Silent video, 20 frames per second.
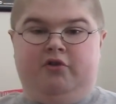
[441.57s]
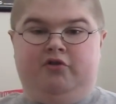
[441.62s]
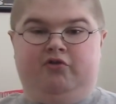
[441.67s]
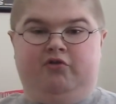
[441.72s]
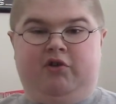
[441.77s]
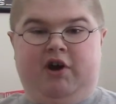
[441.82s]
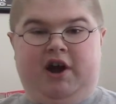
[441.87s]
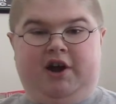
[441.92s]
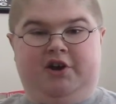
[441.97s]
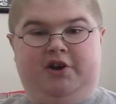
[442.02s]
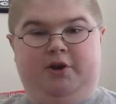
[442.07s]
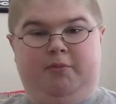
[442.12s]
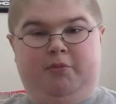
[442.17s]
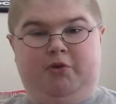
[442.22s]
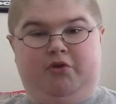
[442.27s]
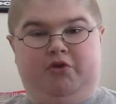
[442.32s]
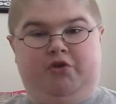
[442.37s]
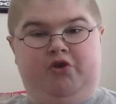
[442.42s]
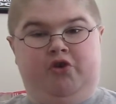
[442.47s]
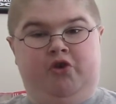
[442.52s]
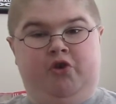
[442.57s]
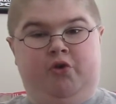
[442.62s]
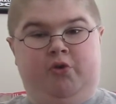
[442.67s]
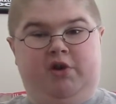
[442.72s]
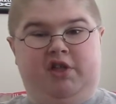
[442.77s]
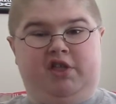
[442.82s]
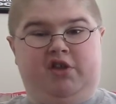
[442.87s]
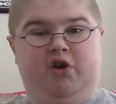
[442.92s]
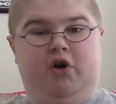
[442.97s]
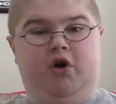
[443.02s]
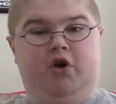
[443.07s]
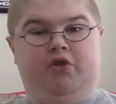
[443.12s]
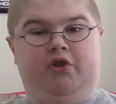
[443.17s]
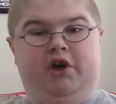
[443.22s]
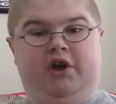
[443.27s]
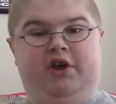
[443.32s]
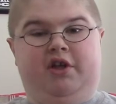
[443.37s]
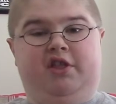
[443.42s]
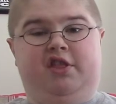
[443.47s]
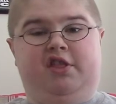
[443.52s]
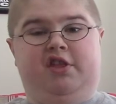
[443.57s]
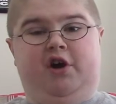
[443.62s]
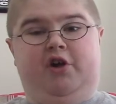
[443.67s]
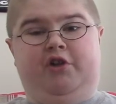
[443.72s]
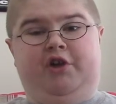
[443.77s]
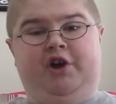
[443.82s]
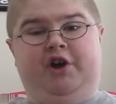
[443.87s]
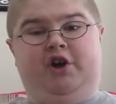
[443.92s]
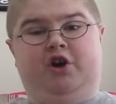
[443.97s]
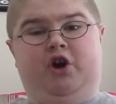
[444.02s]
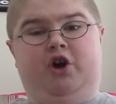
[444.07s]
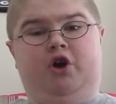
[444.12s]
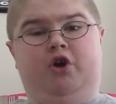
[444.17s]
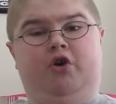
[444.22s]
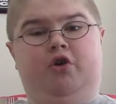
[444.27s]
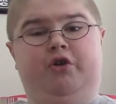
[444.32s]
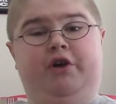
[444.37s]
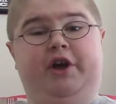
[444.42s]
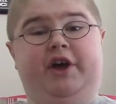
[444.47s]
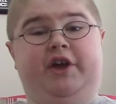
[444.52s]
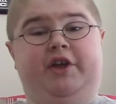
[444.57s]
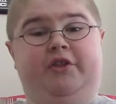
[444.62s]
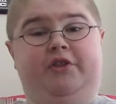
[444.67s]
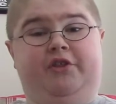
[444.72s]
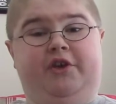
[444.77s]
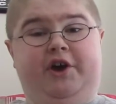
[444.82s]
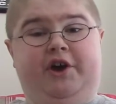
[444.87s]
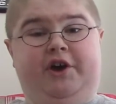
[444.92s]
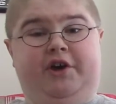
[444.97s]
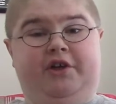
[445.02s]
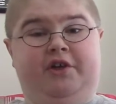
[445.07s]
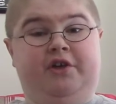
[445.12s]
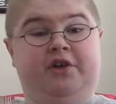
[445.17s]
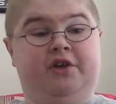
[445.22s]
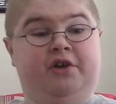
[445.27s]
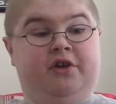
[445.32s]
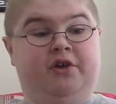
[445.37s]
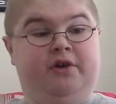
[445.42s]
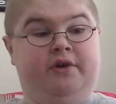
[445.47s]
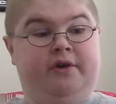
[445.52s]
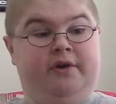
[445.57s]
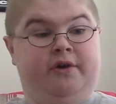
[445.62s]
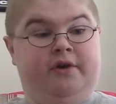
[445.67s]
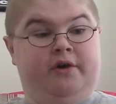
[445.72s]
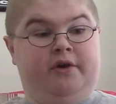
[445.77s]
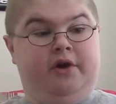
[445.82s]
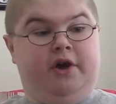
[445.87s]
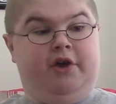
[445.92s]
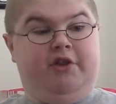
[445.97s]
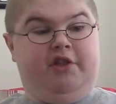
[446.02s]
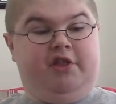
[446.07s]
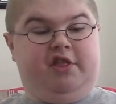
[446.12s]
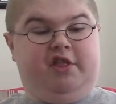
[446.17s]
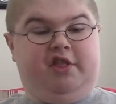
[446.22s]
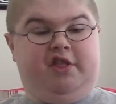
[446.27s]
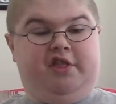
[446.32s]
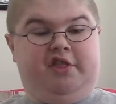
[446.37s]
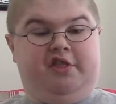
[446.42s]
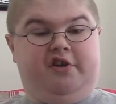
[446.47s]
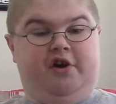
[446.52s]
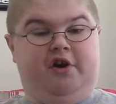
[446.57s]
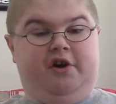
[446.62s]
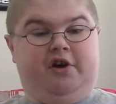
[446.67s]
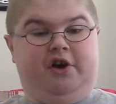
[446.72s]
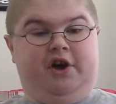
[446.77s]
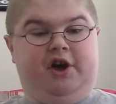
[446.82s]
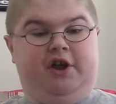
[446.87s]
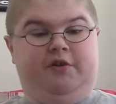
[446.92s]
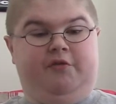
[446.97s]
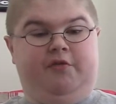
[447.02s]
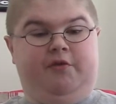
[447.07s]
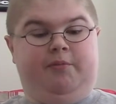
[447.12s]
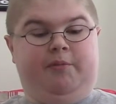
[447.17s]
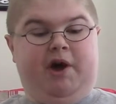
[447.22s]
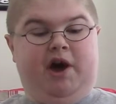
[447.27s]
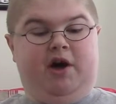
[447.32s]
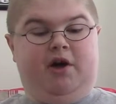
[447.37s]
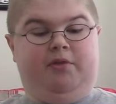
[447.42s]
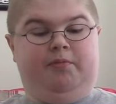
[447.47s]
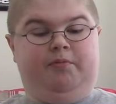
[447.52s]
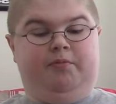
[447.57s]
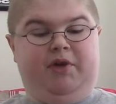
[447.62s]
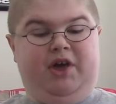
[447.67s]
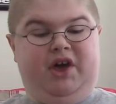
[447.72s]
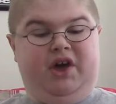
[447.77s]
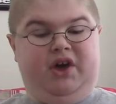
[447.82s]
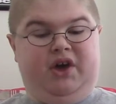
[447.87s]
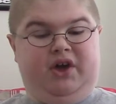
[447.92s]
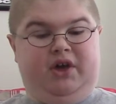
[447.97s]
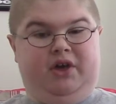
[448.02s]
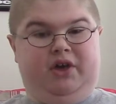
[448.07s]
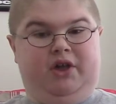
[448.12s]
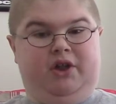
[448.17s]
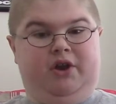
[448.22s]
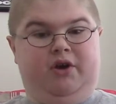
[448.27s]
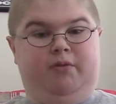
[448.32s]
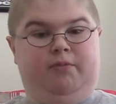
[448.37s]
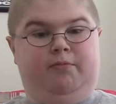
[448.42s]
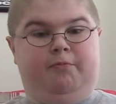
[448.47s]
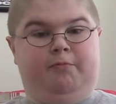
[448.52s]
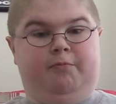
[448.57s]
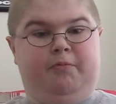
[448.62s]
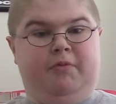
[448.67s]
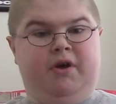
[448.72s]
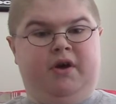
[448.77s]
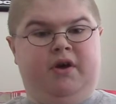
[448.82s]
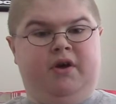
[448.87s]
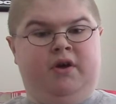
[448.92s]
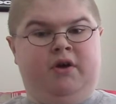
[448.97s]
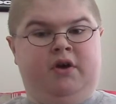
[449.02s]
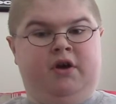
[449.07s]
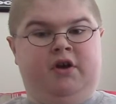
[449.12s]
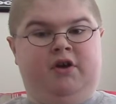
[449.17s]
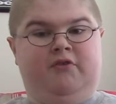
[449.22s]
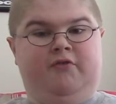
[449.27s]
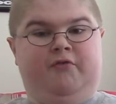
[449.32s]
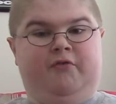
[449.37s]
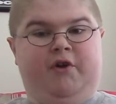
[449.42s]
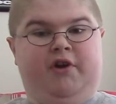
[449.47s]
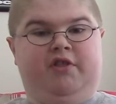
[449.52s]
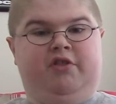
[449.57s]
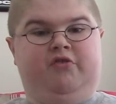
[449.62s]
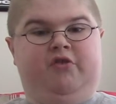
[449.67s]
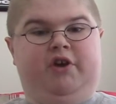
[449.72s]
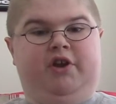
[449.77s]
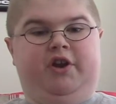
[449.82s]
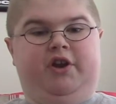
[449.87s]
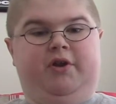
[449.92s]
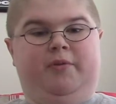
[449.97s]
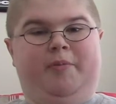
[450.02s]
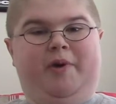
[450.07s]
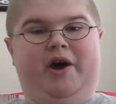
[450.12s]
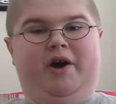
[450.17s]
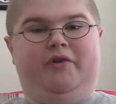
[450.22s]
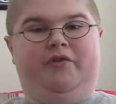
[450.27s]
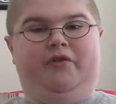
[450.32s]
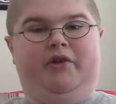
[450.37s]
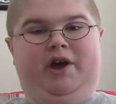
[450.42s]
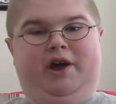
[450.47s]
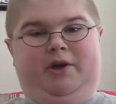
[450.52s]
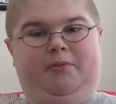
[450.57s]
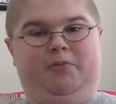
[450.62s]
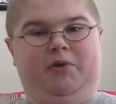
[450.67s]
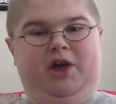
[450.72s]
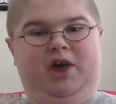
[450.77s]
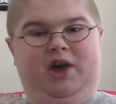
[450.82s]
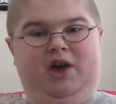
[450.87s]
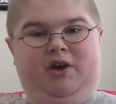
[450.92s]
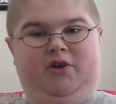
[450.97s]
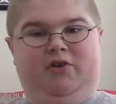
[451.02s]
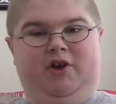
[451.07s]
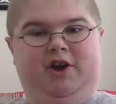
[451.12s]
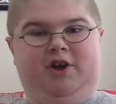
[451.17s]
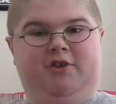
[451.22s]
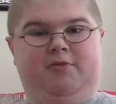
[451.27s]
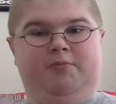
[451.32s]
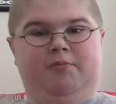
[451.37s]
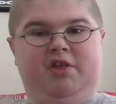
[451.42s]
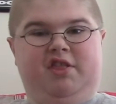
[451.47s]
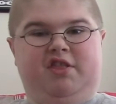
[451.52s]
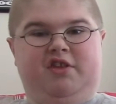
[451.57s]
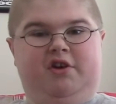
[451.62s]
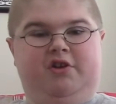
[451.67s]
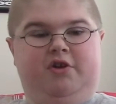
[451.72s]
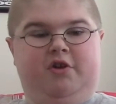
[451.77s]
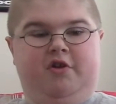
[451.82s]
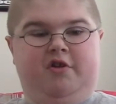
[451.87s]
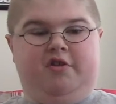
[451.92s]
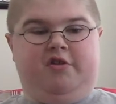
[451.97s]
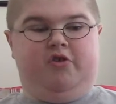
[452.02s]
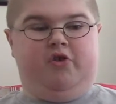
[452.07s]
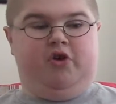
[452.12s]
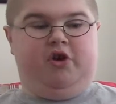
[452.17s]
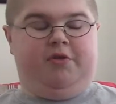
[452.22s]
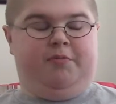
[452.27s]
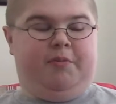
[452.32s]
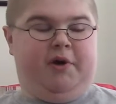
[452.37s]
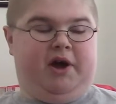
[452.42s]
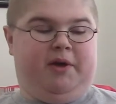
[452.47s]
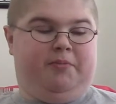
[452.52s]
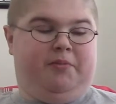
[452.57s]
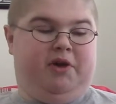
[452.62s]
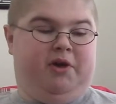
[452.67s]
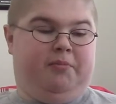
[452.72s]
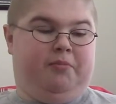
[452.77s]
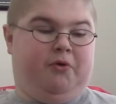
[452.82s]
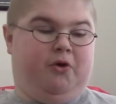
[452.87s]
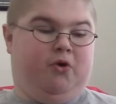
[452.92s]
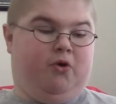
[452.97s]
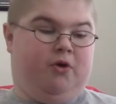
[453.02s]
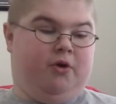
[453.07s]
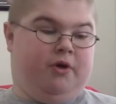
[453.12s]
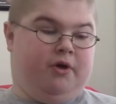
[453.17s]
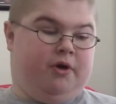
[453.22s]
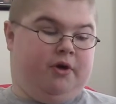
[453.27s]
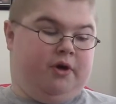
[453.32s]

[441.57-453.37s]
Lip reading: Track number 2 is called Sullen Girl, and this is a song kind of about being, you know, frustrated about like being like misunderstood by people.